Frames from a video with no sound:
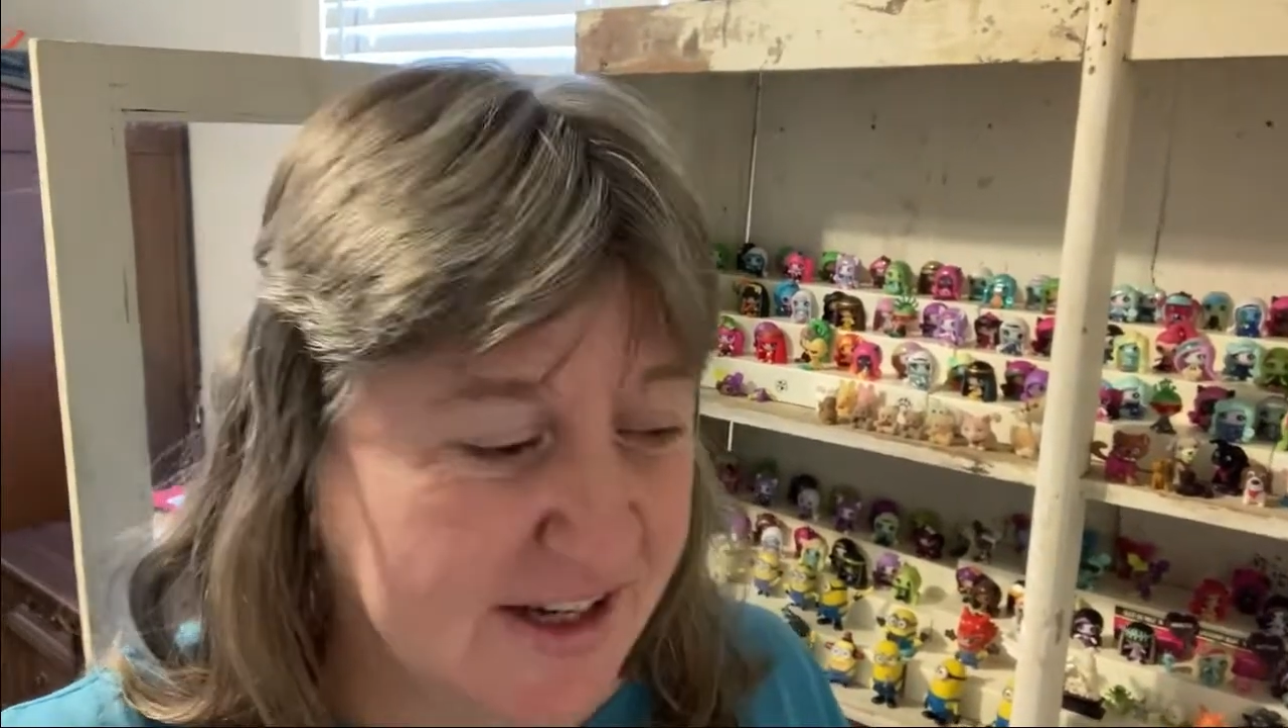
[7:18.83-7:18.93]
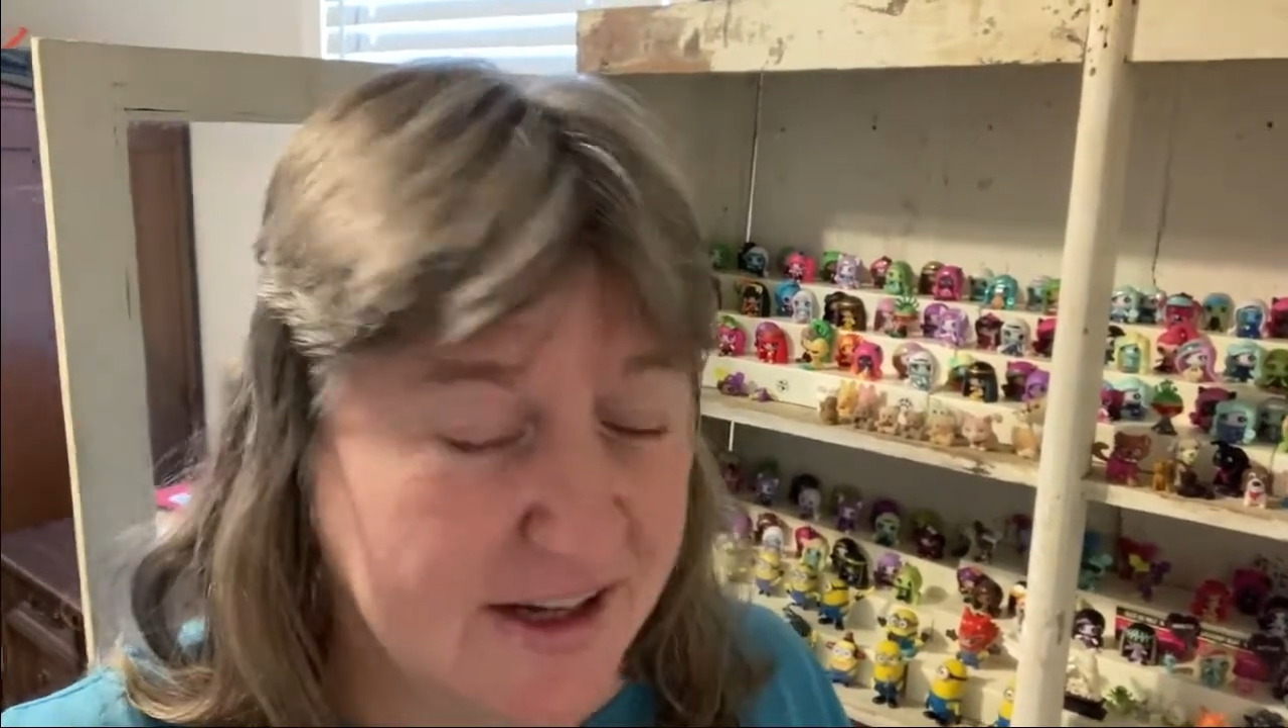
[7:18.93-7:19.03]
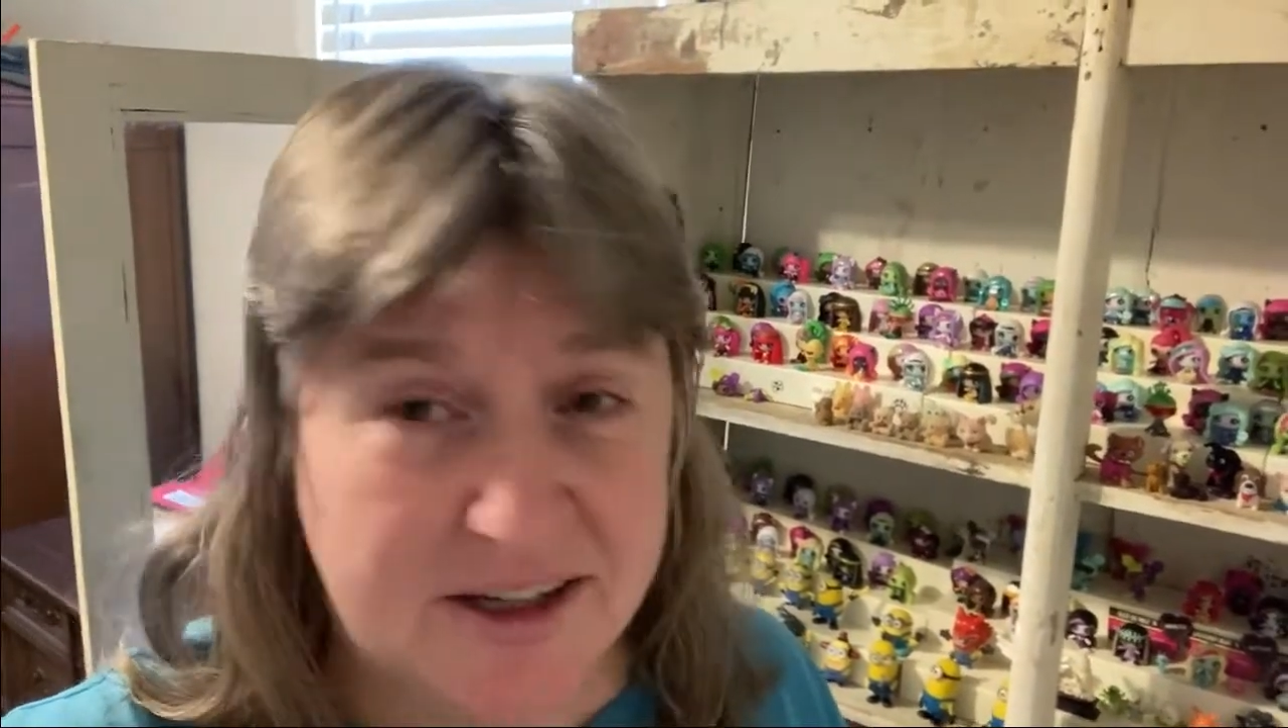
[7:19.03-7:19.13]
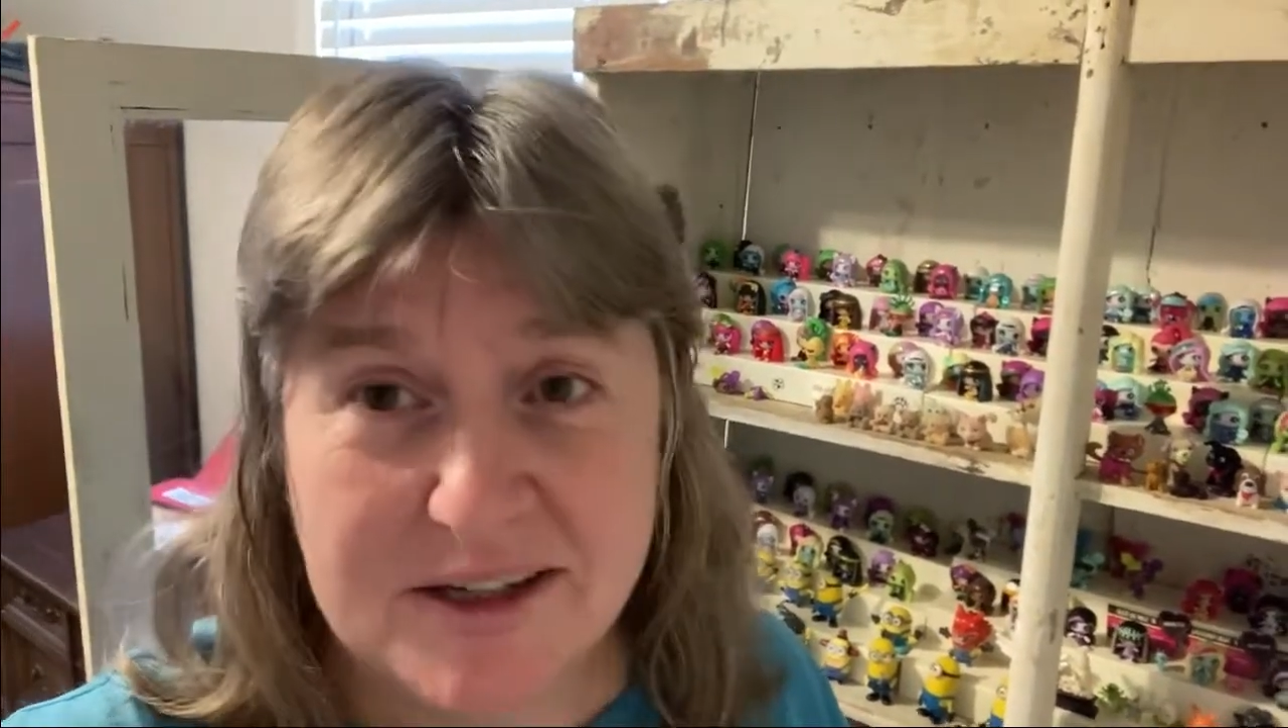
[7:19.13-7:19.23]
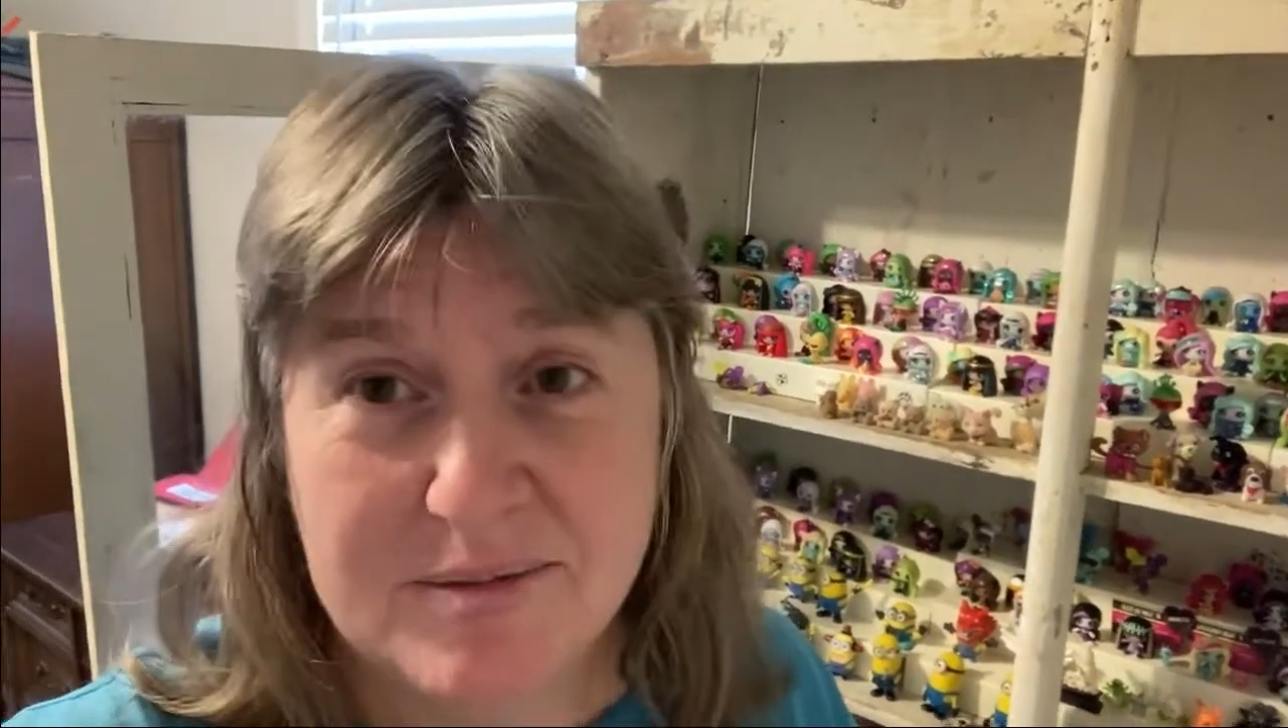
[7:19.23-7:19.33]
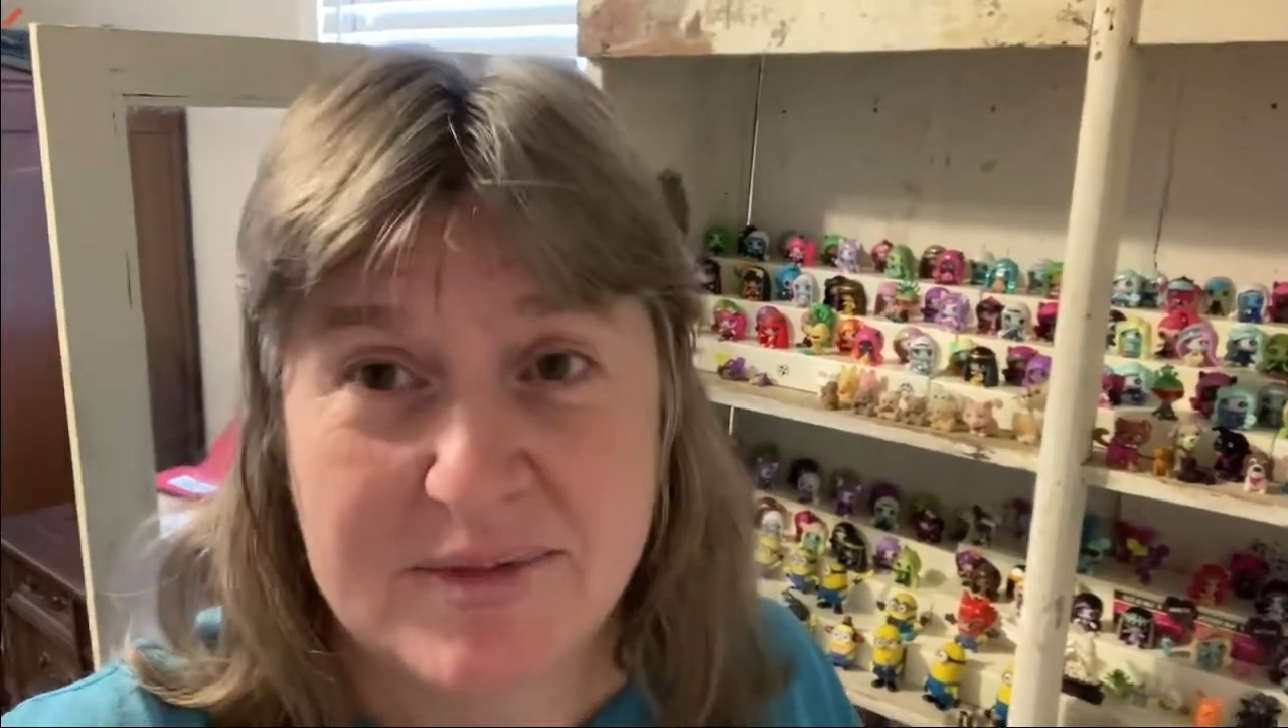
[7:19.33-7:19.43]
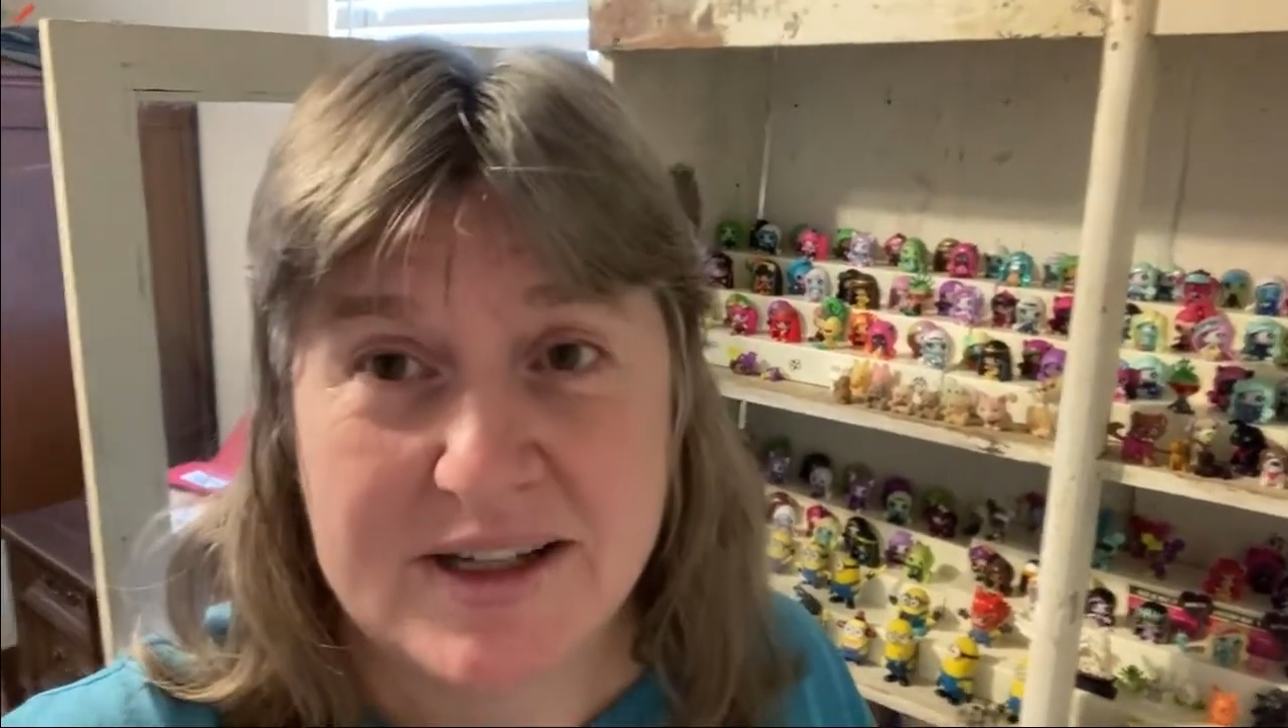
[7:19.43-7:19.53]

um,